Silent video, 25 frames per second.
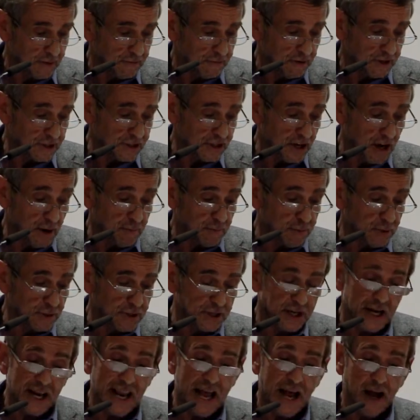For
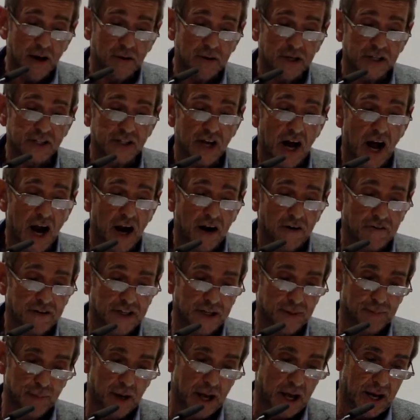example, the cloud is
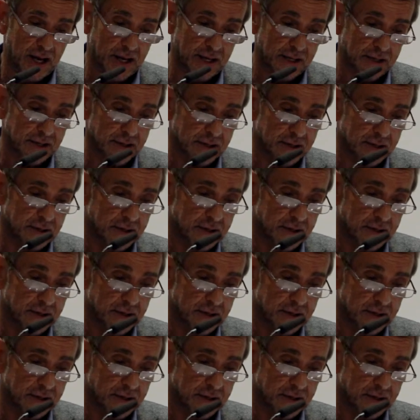irony blind,